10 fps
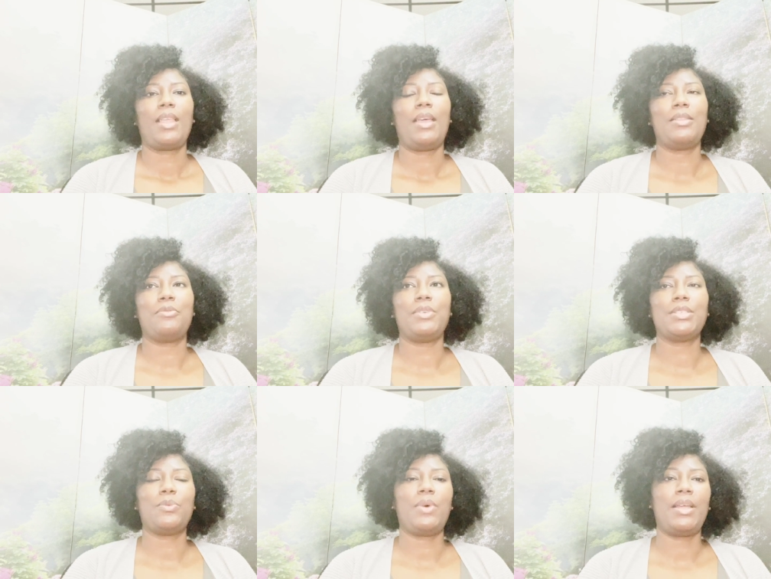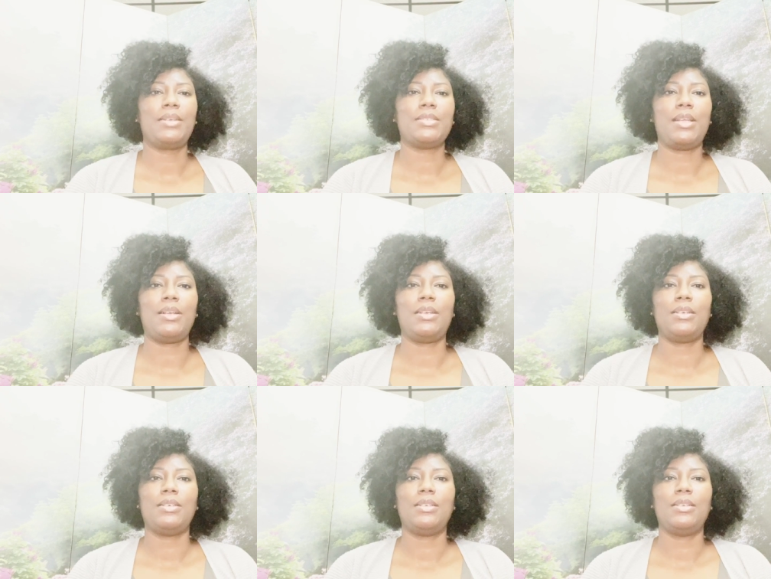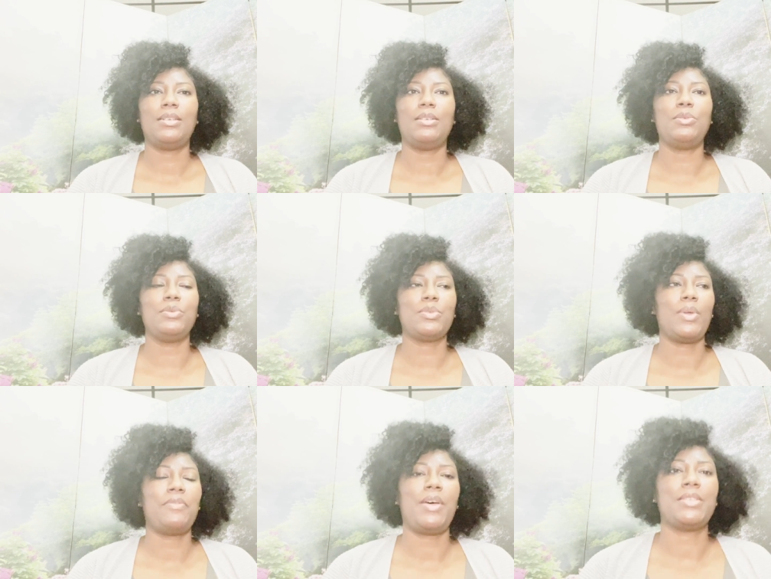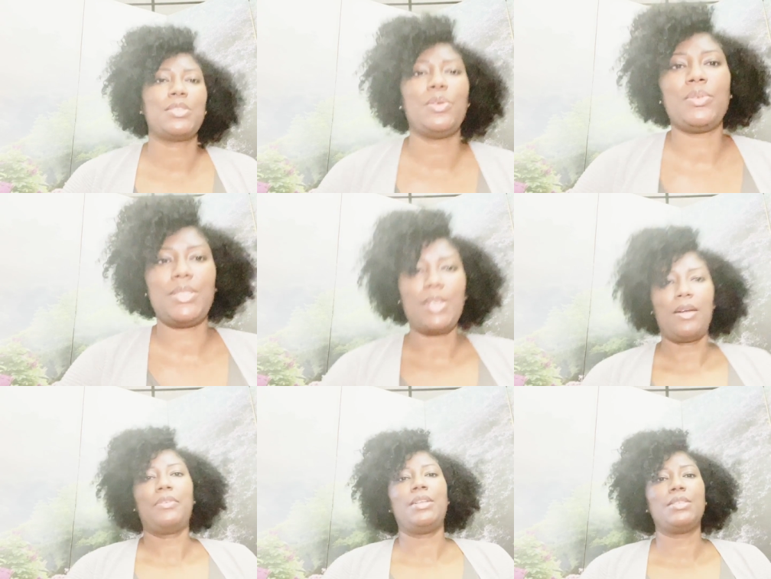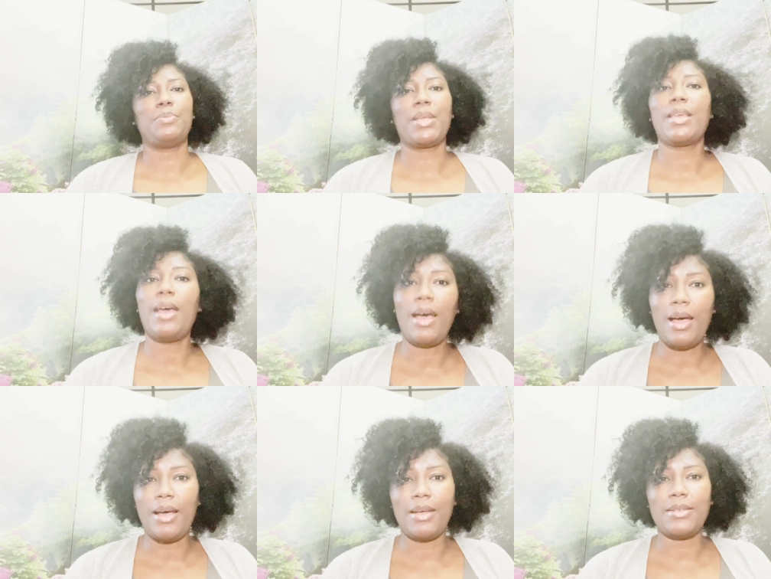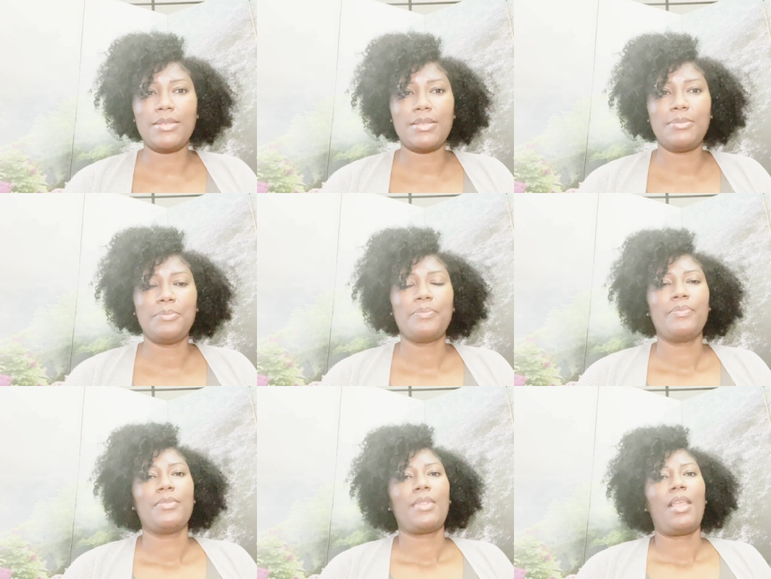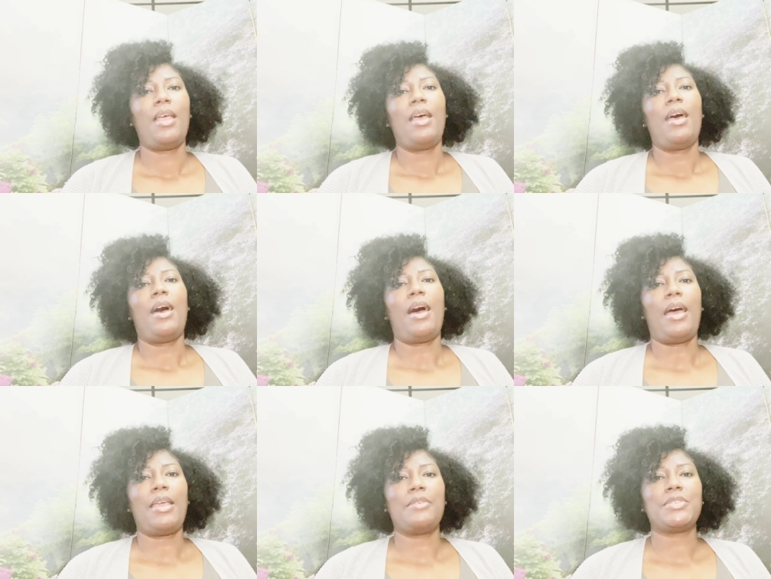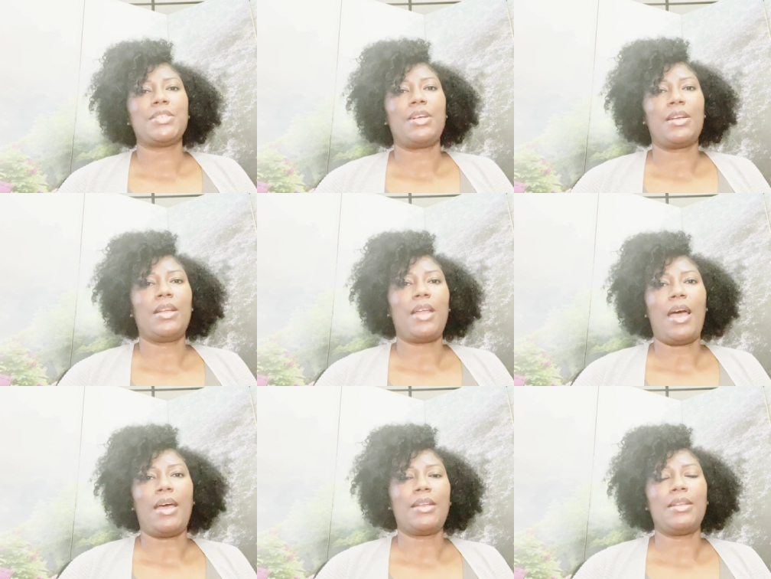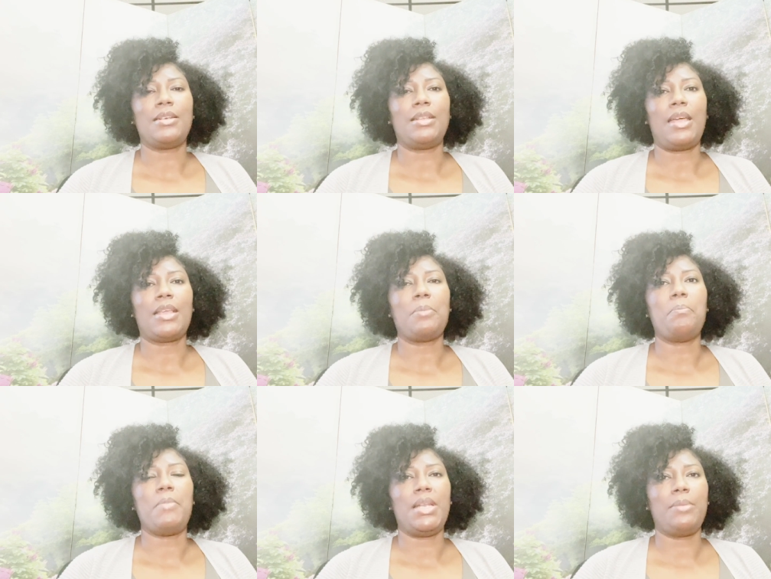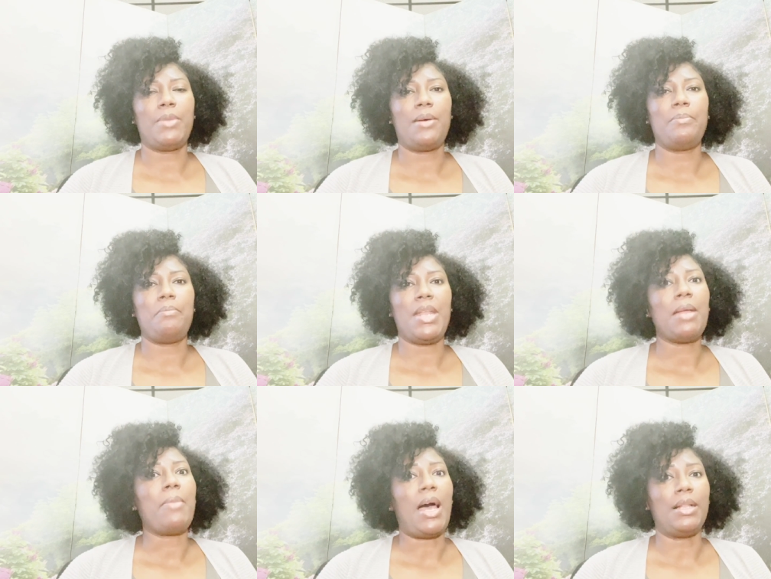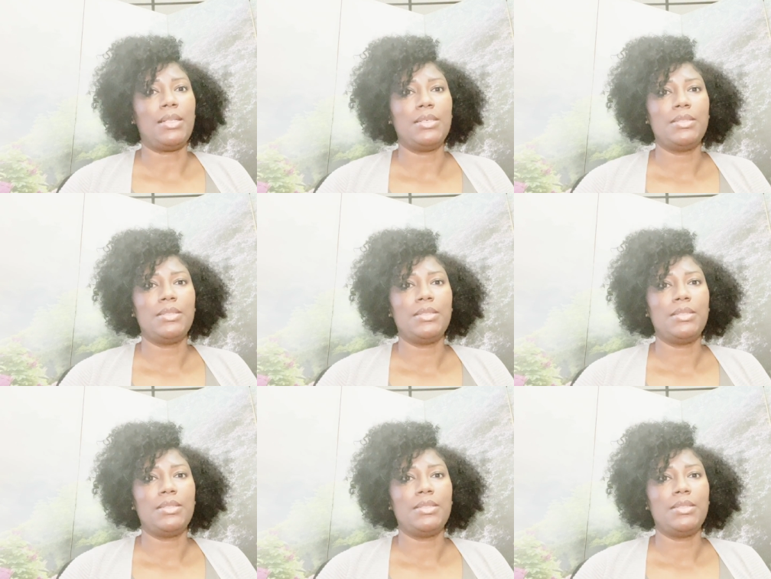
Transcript: And the reason why I said lose weight fast, no starving is because I have started adding like minimal, minimal,